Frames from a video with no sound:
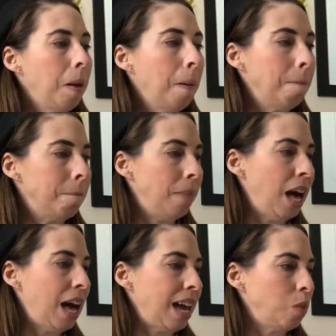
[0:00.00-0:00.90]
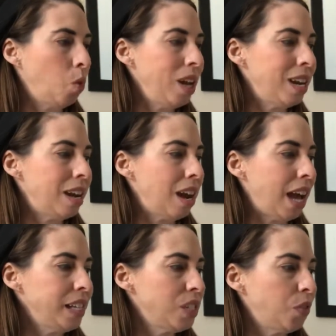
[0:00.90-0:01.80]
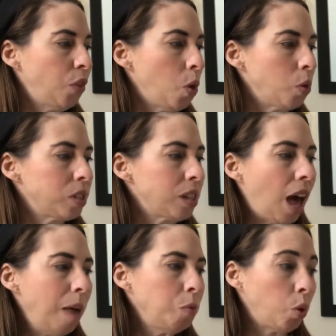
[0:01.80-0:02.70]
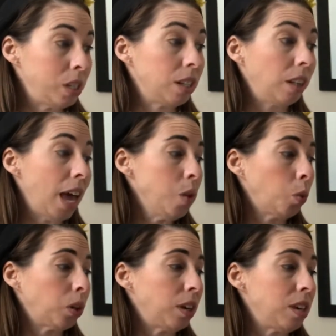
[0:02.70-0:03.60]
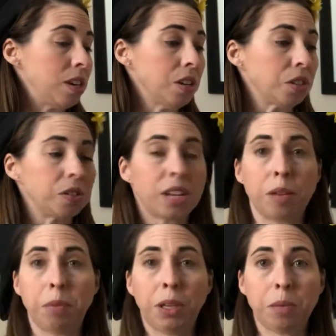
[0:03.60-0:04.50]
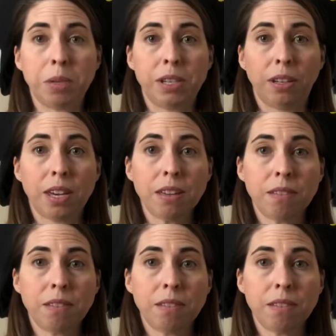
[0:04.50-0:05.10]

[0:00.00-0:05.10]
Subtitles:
My, what nice folks. I'm going to like working here, said Amelia Bedelia.